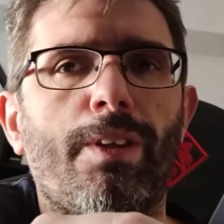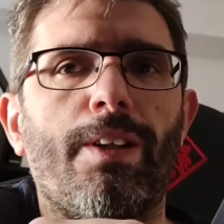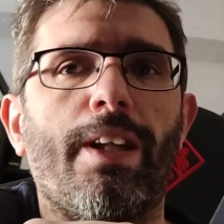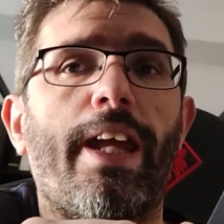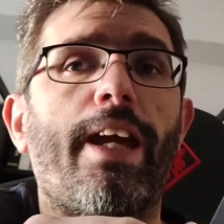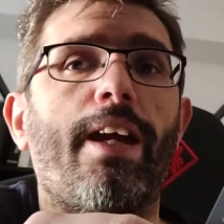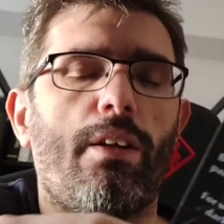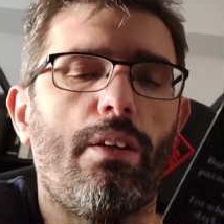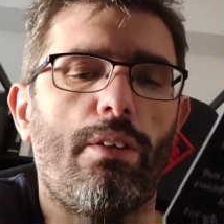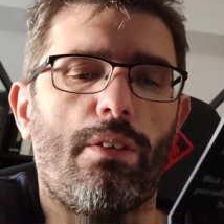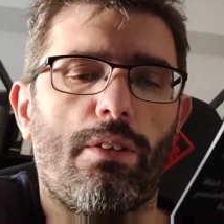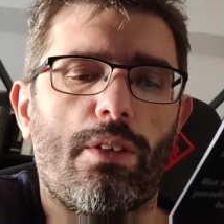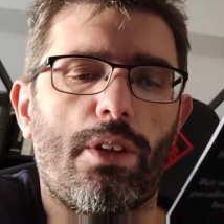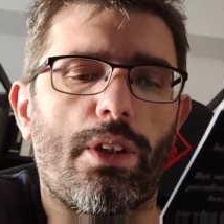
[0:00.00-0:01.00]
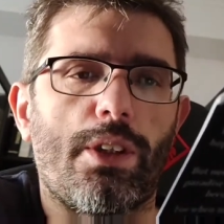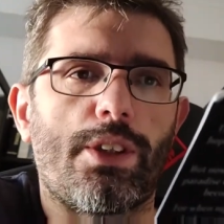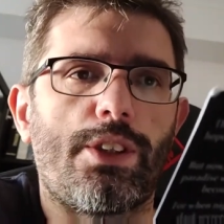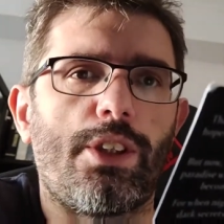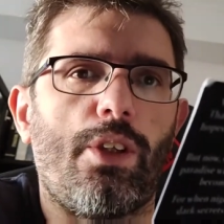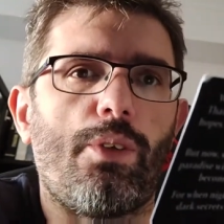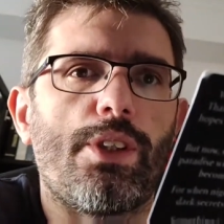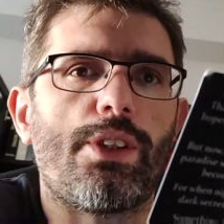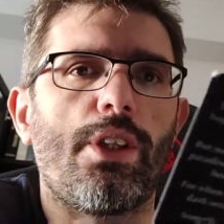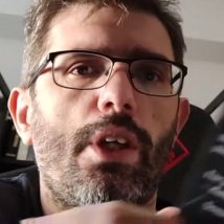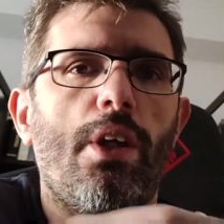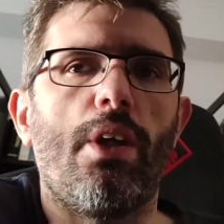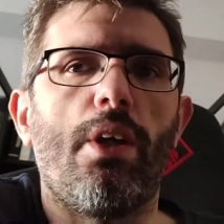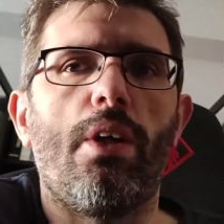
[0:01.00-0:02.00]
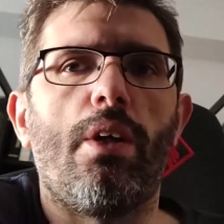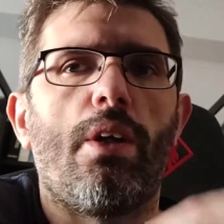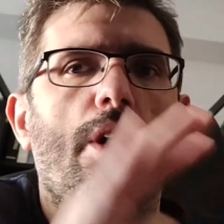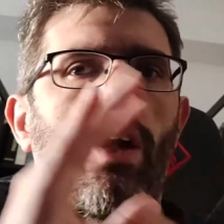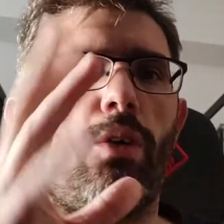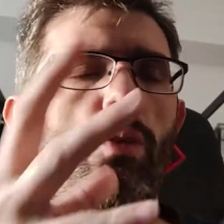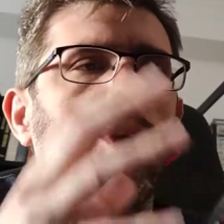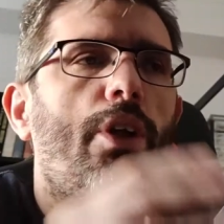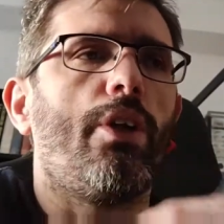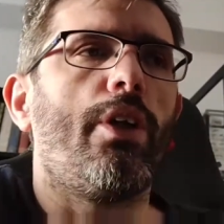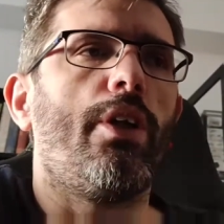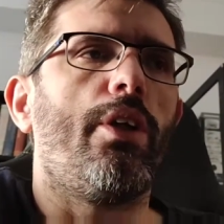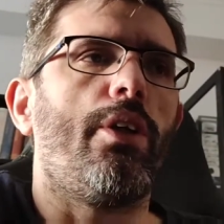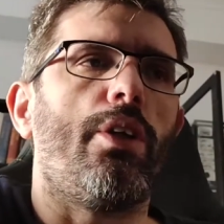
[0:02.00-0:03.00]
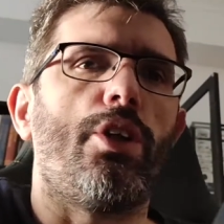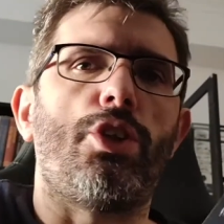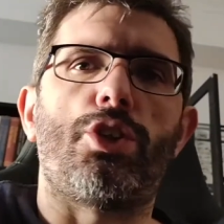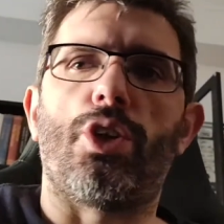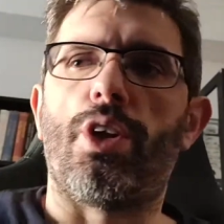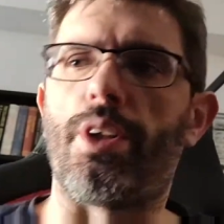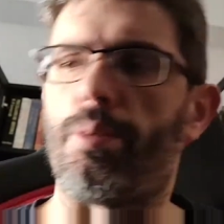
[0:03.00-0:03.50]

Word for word: link uh, series I really enjoy